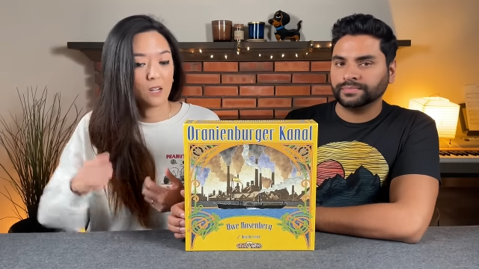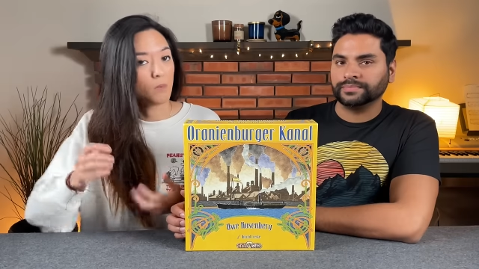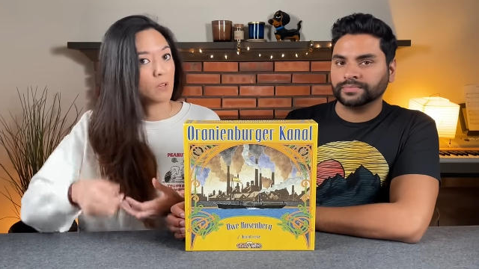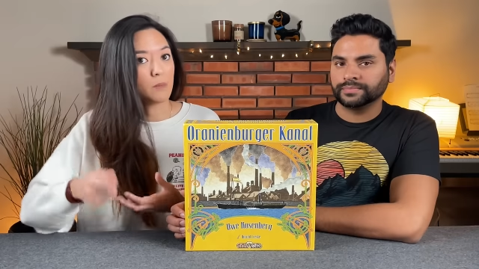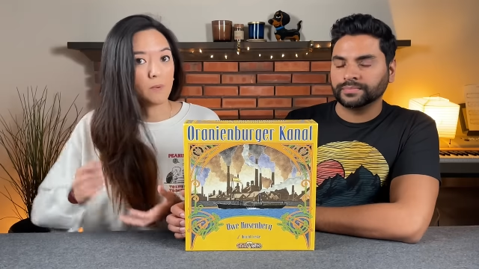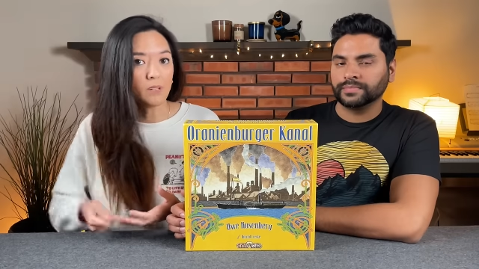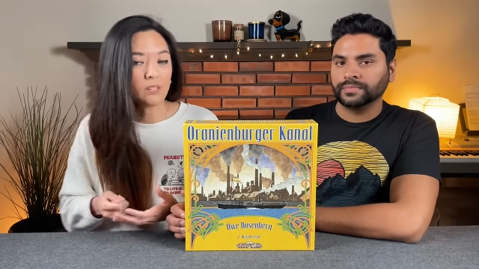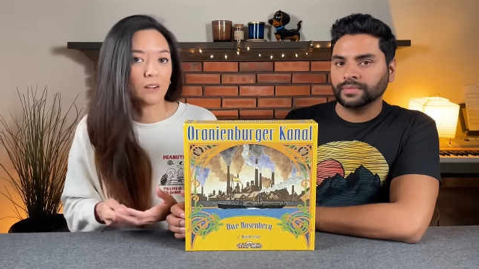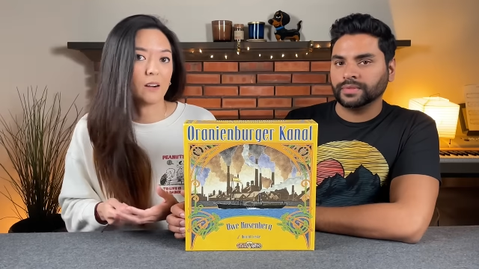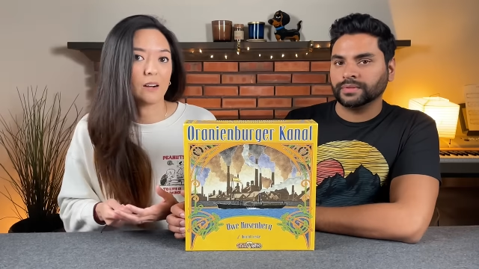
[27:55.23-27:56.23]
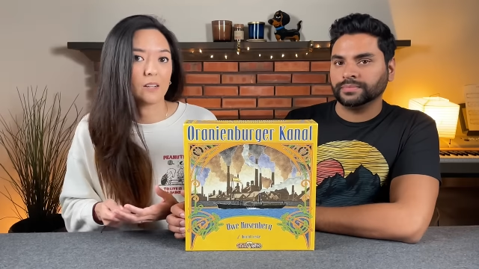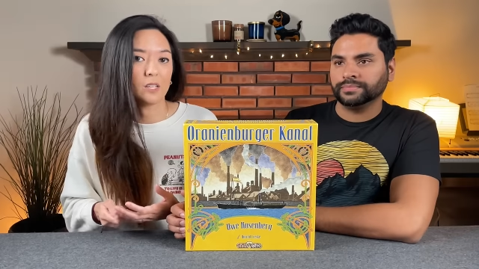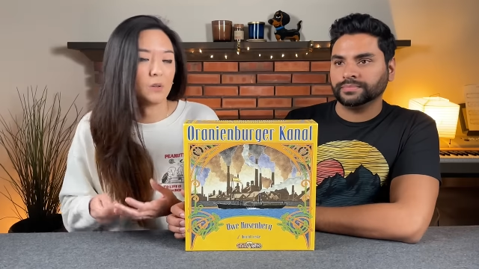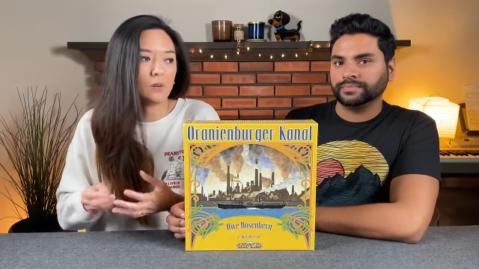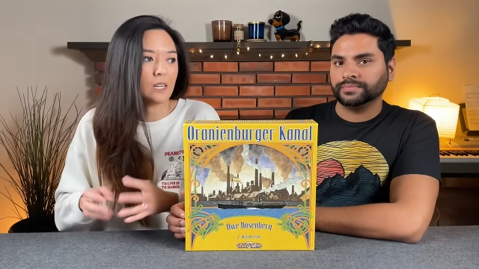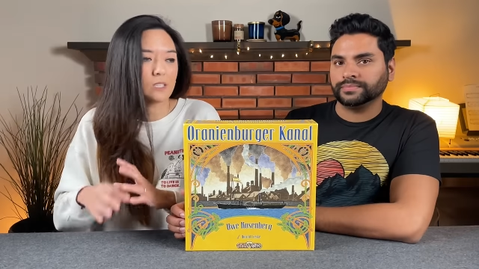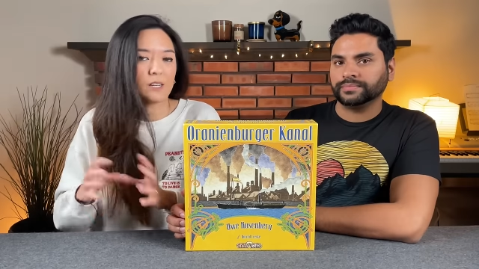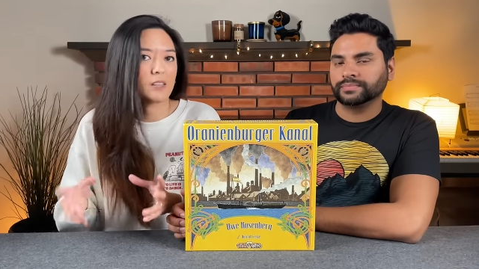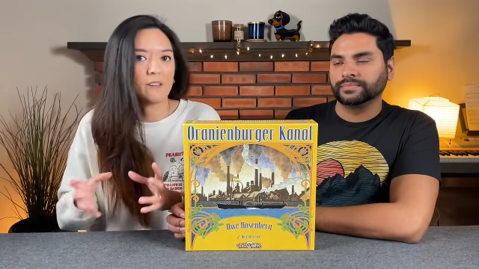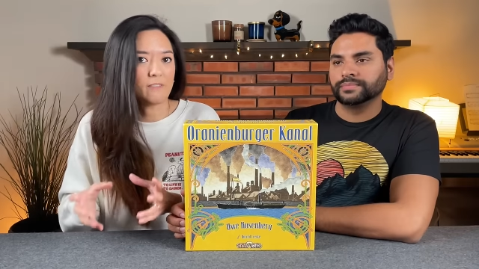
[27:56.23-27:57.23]
Speaker 1: When you build the card, you don't actually get
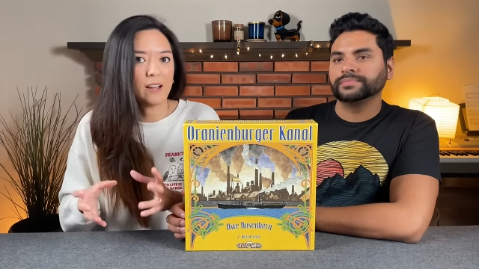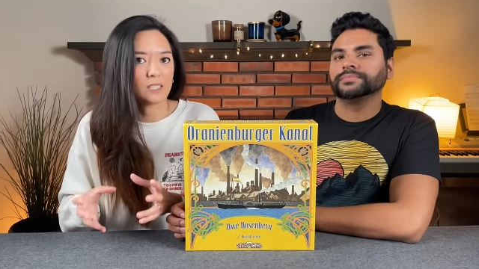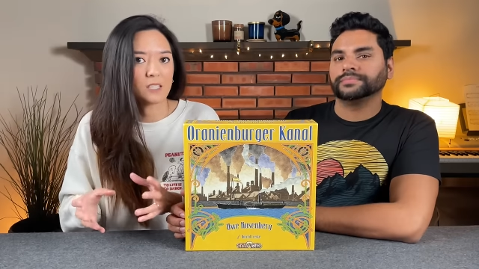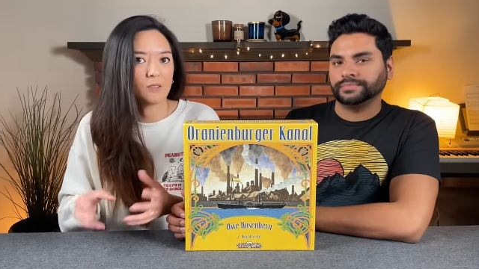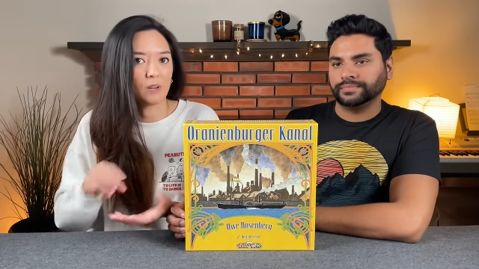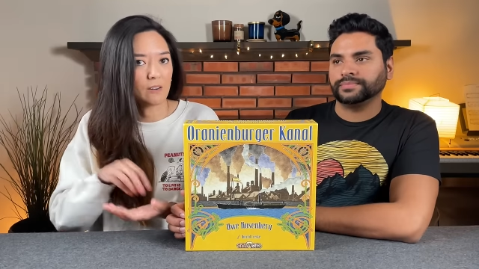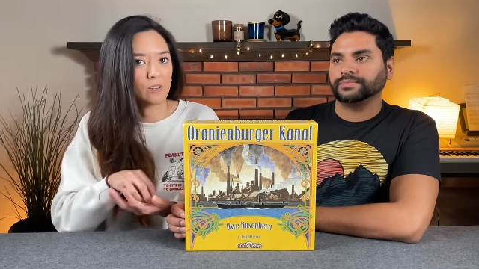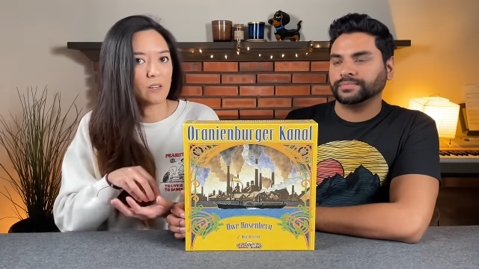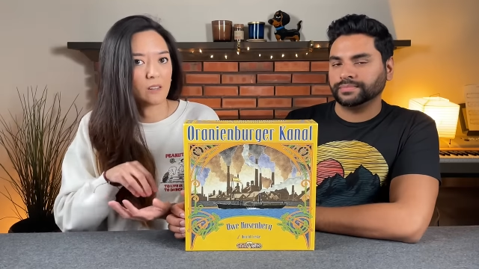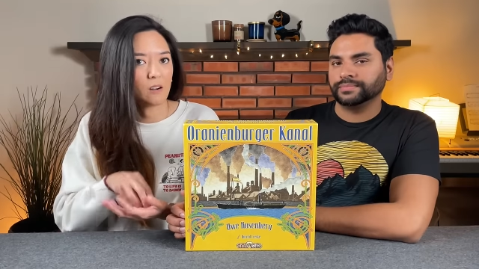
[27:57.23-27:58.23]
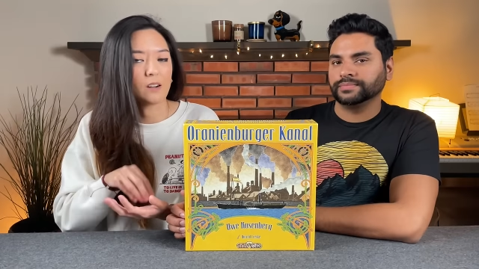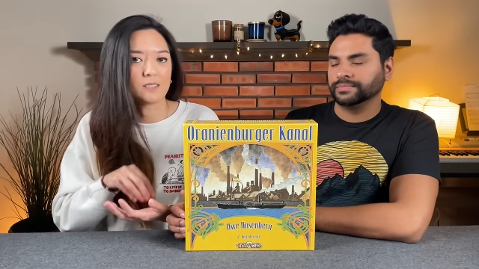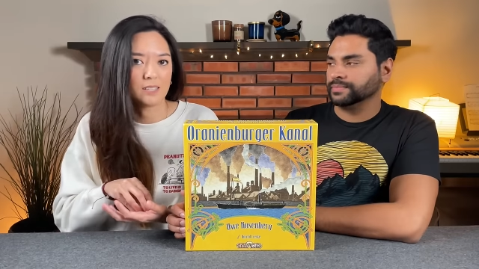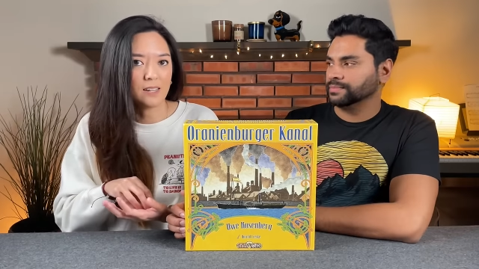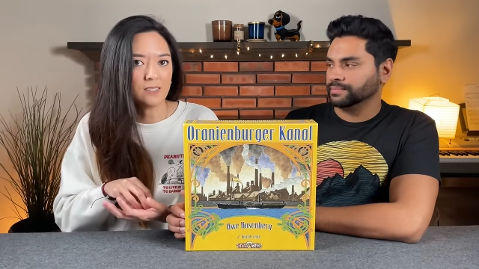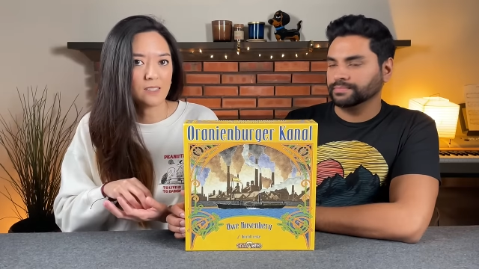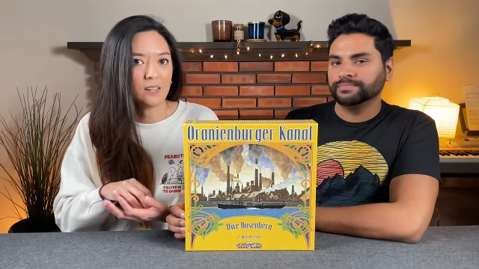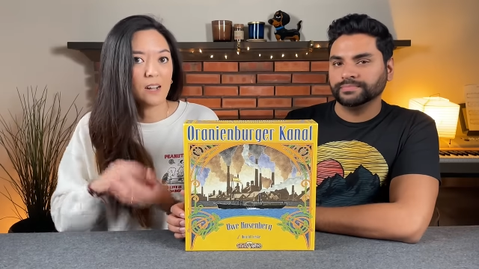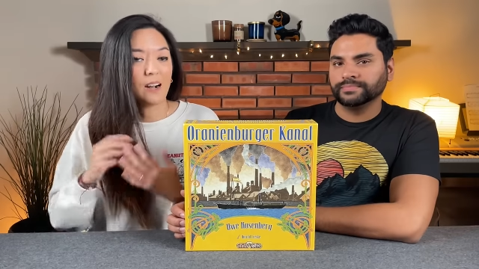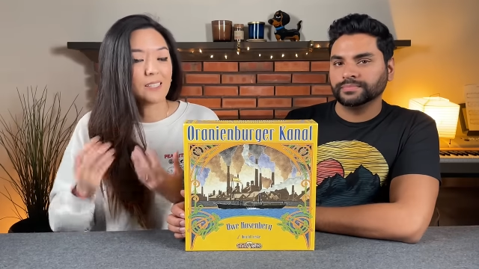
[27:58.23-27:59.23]
the effects of whatever the card says
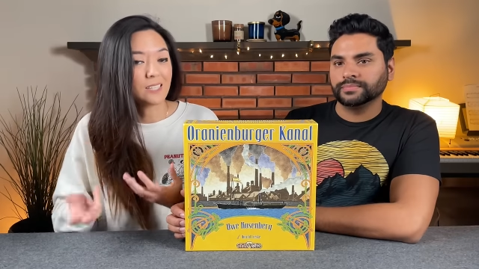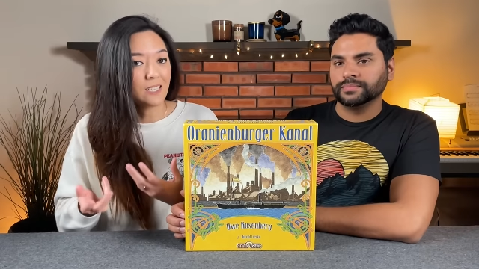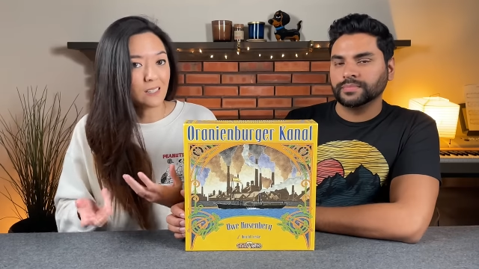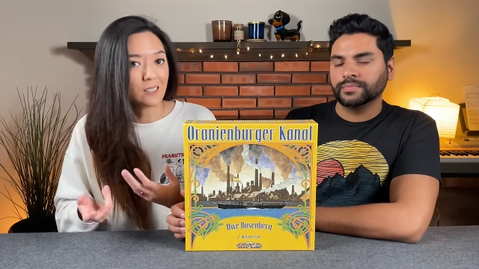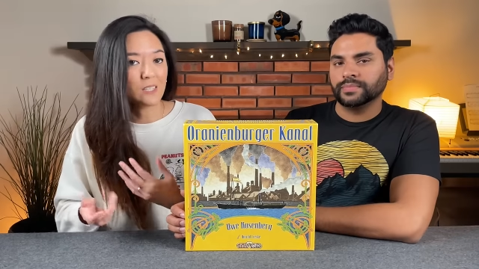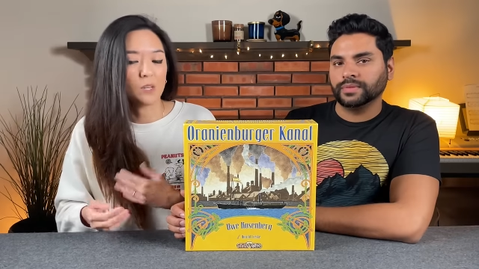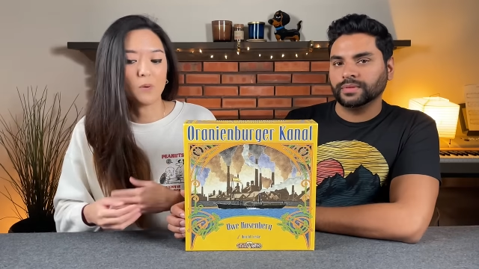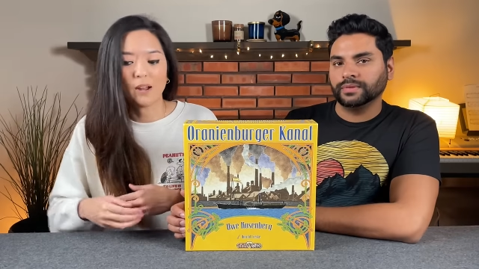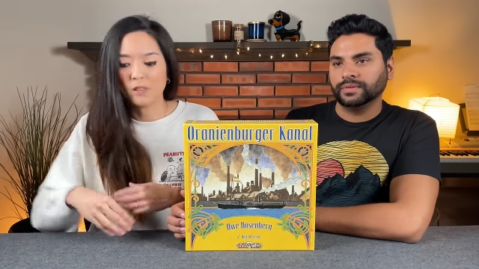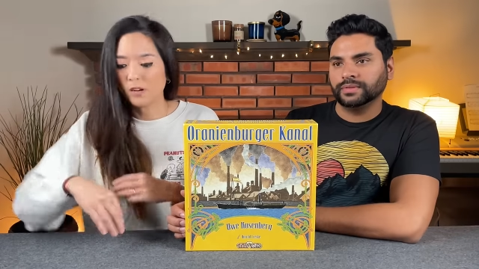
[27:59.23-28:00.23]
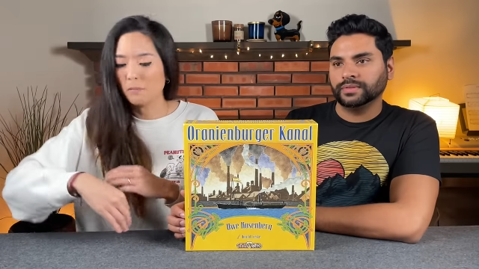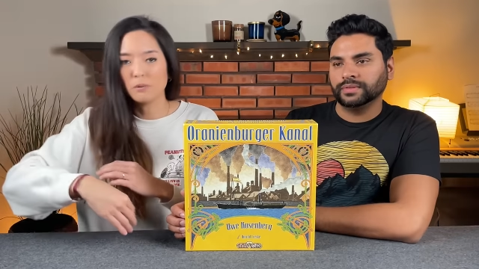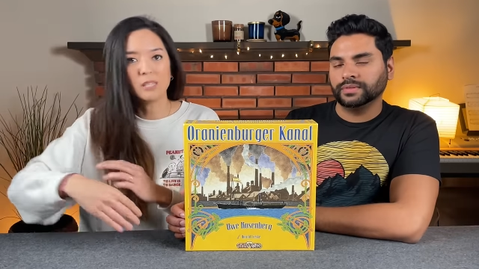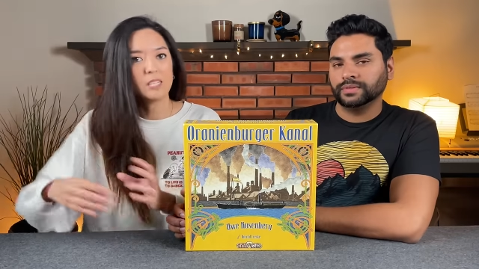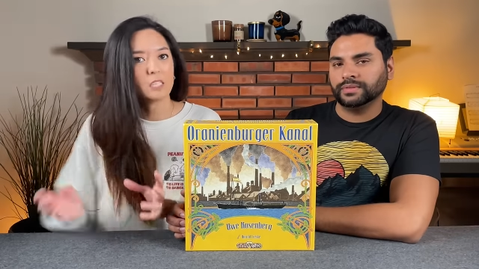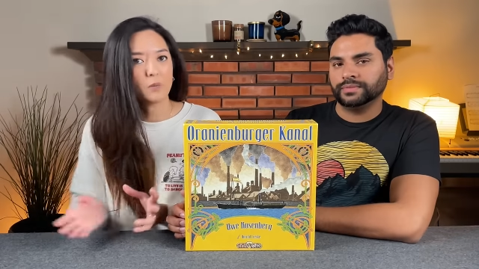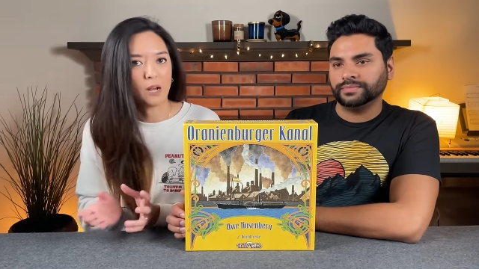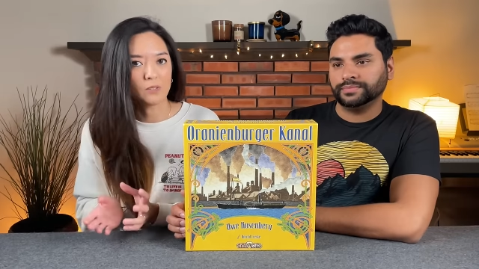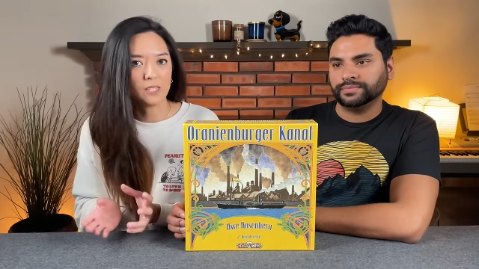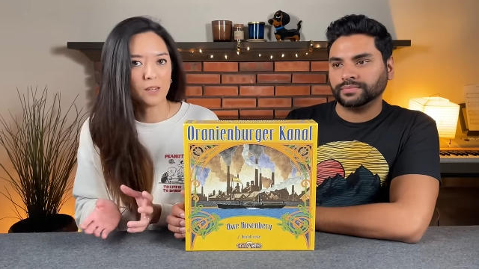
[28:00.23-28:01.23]
until you either completely
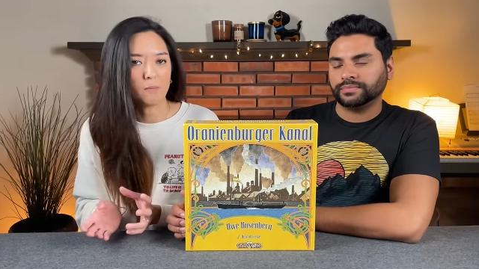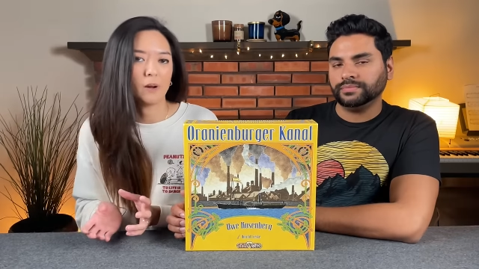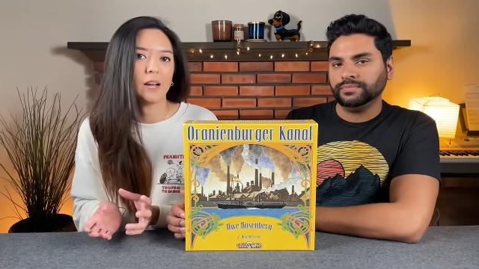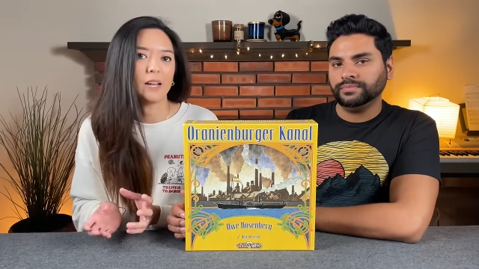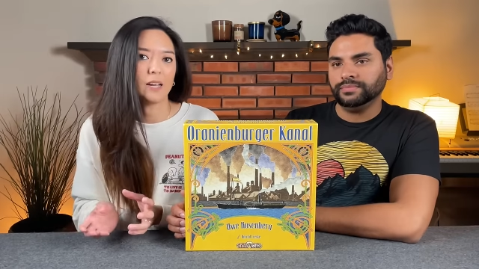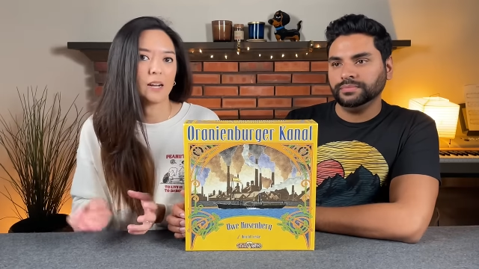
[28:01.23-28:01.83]
surround it by